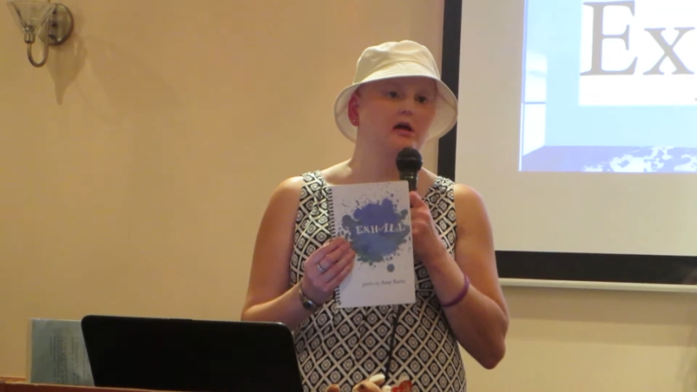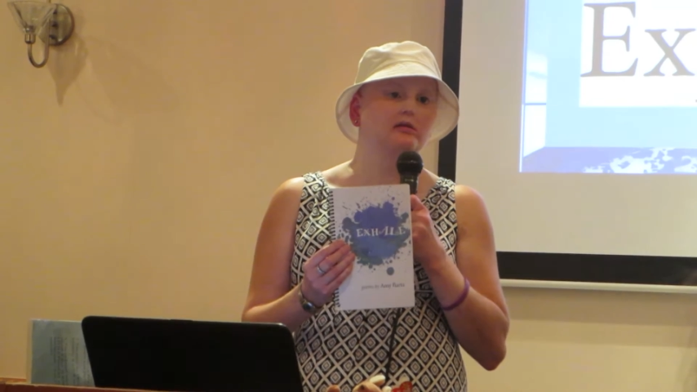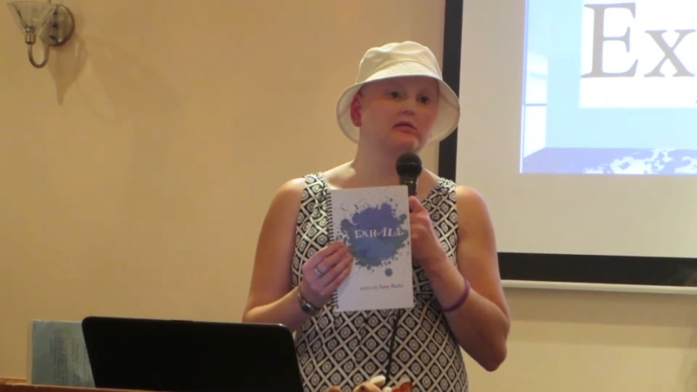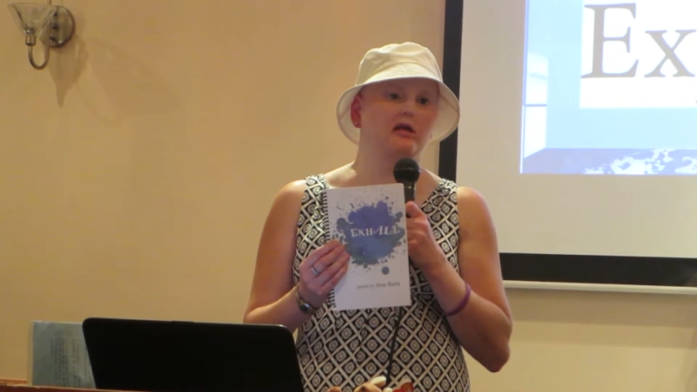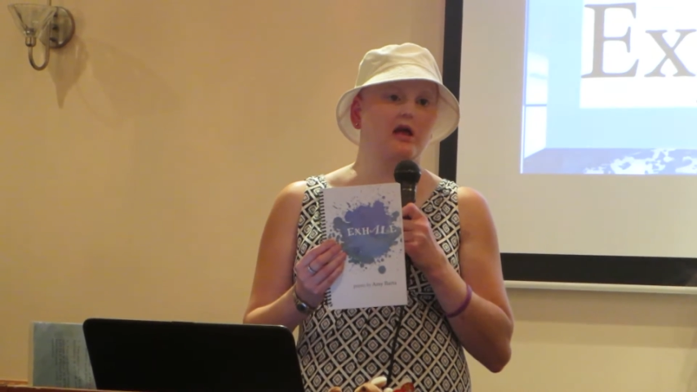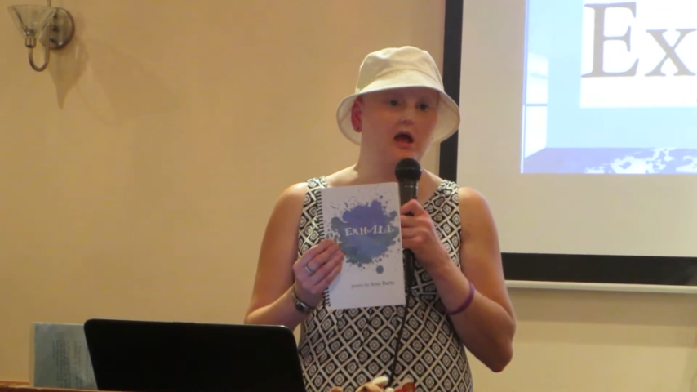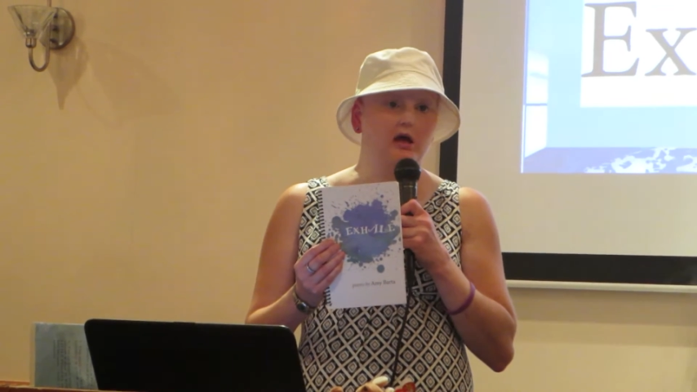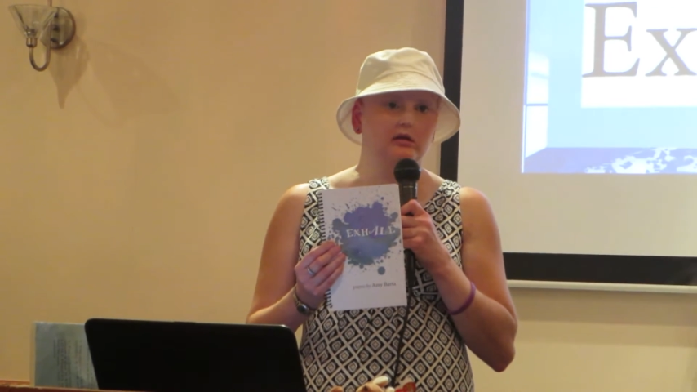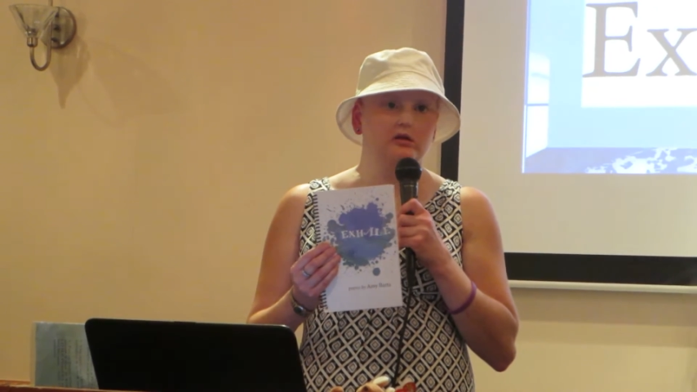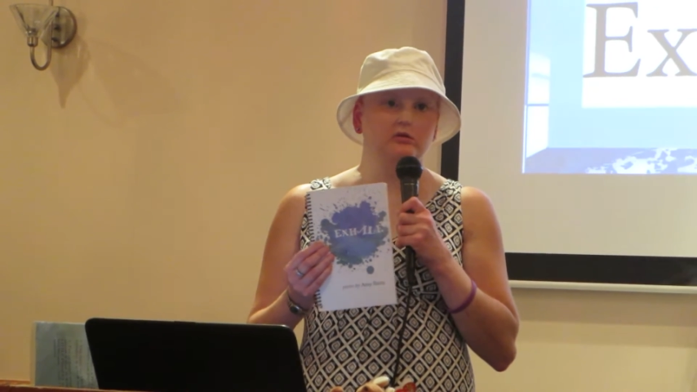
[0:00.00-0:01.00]
to the
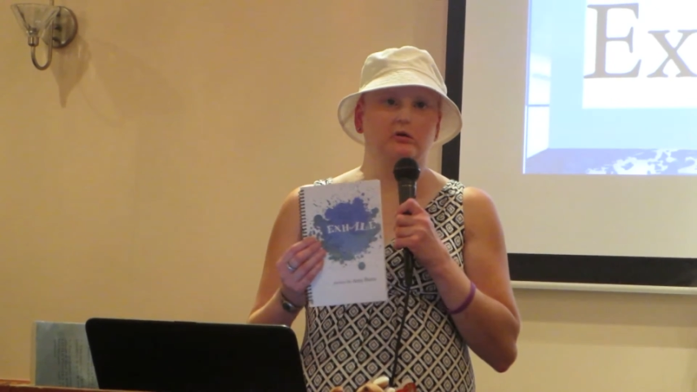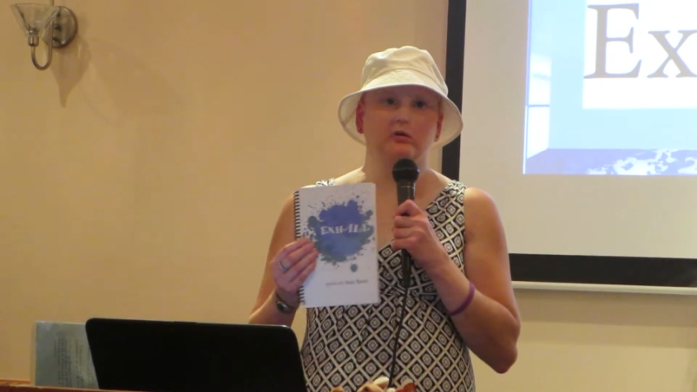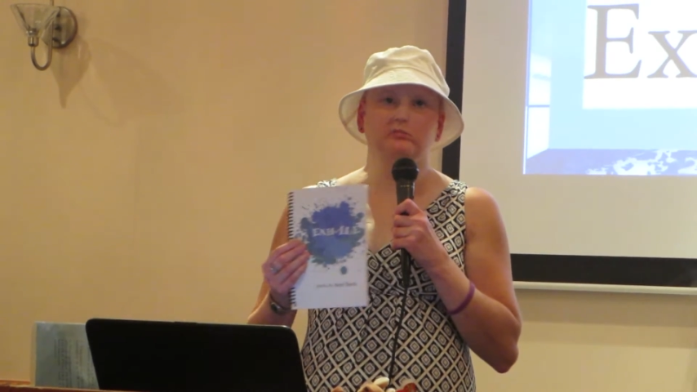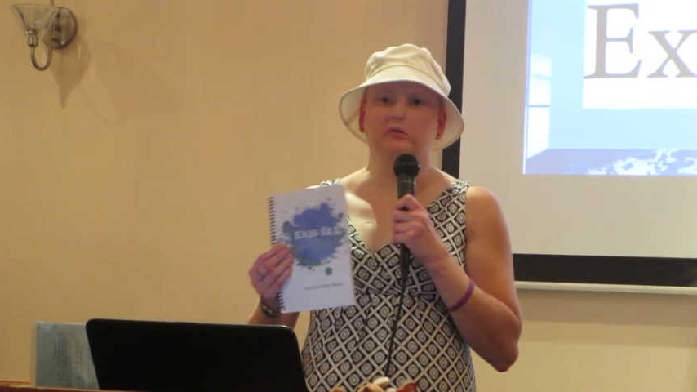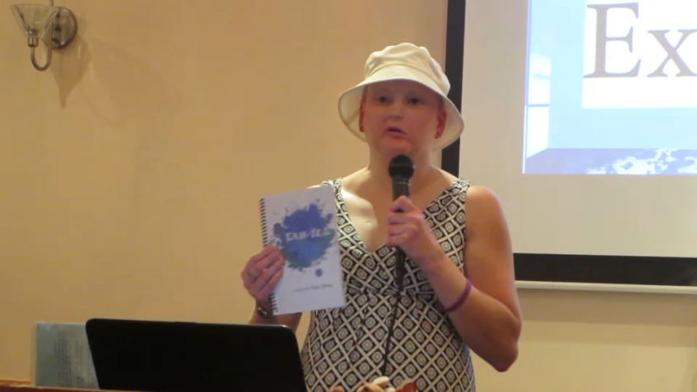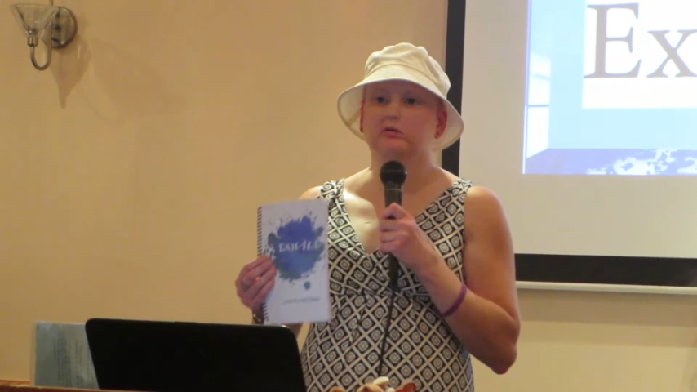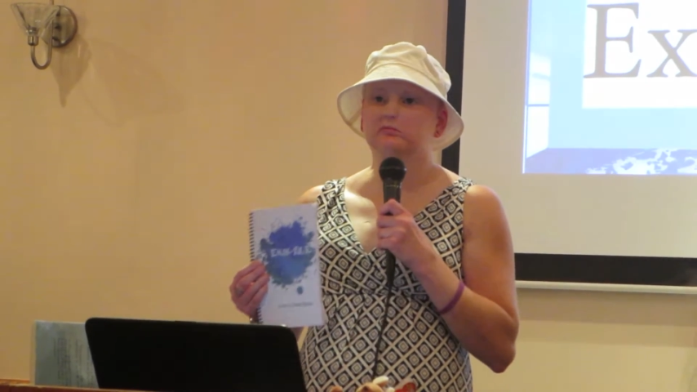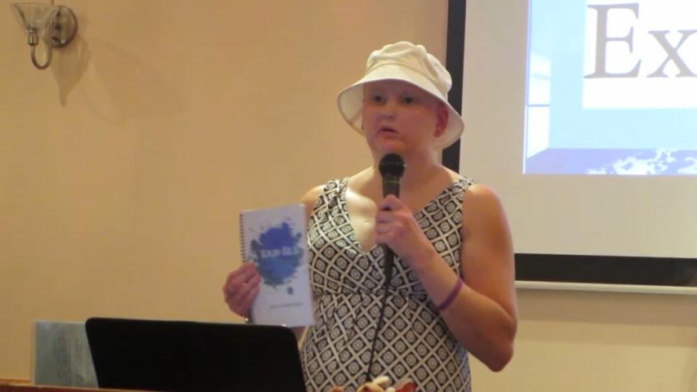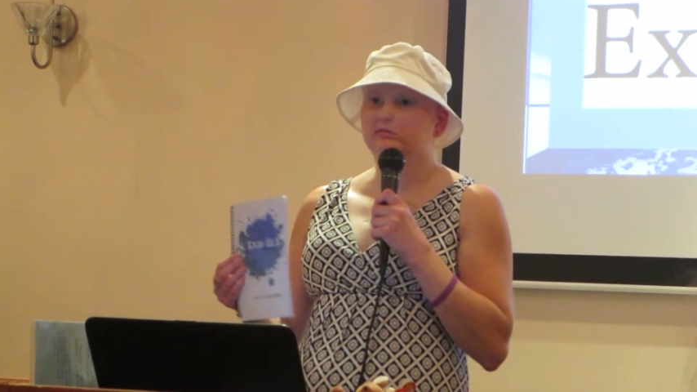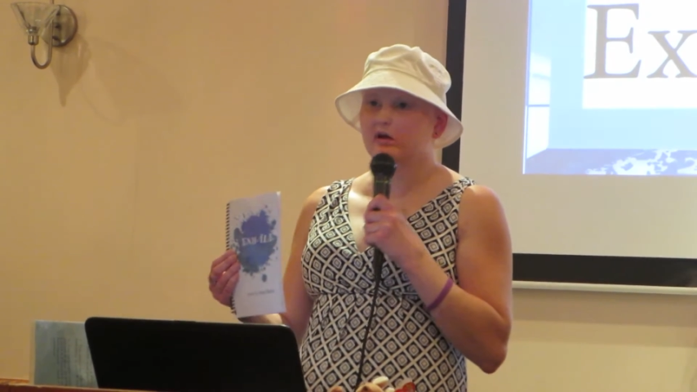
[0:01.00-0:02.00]
Ally Jolie Baldwin
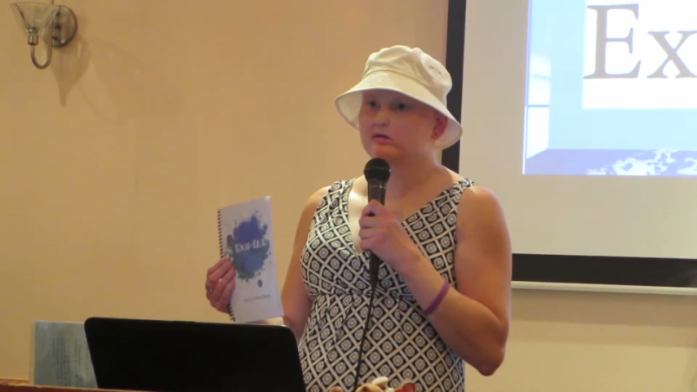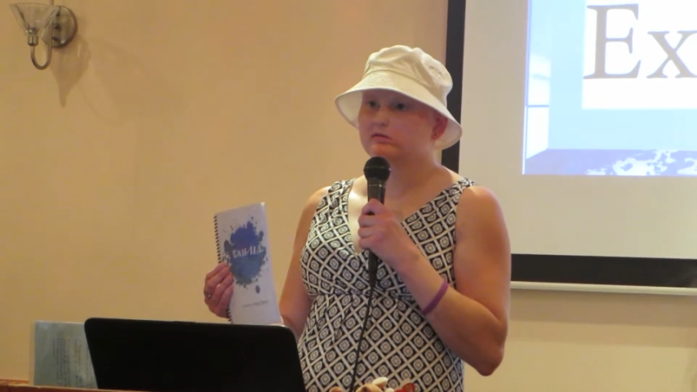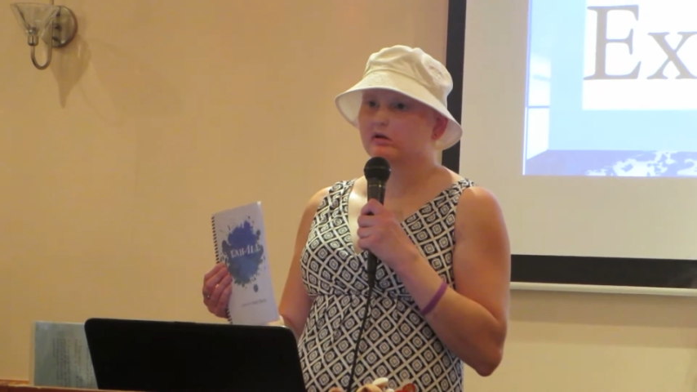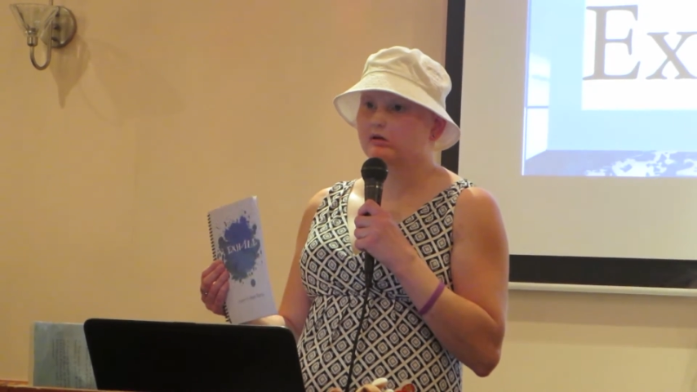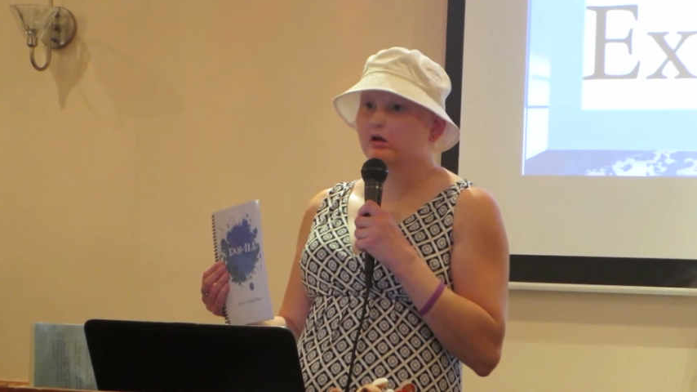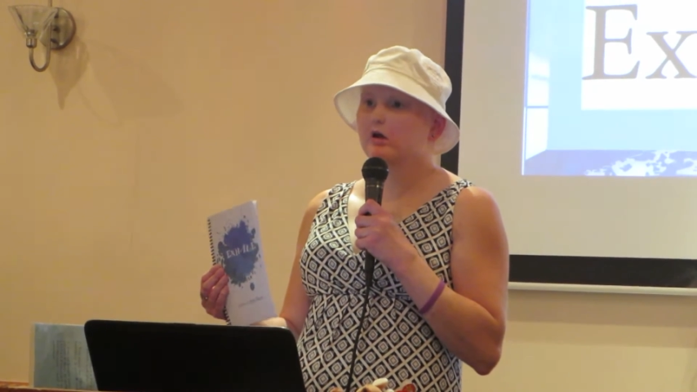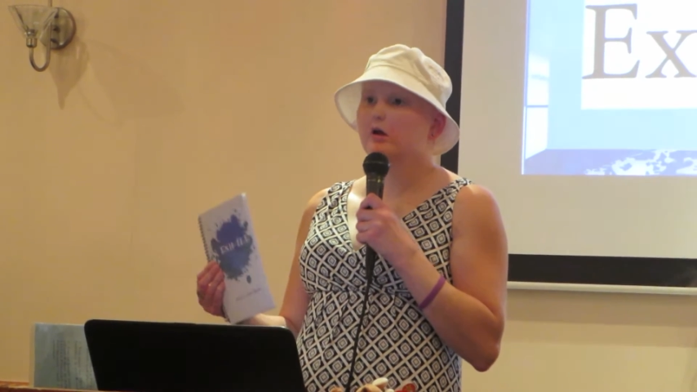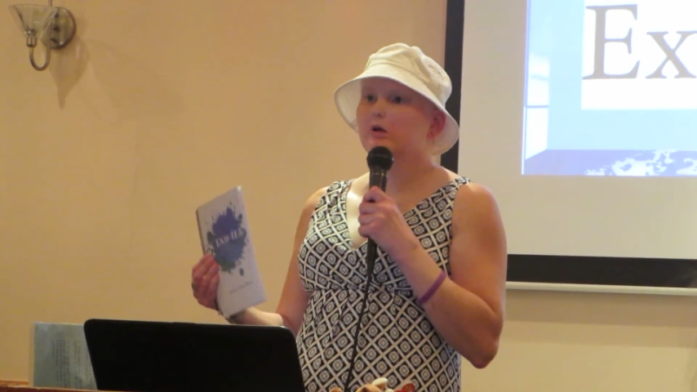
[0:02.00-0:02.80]
Foundation,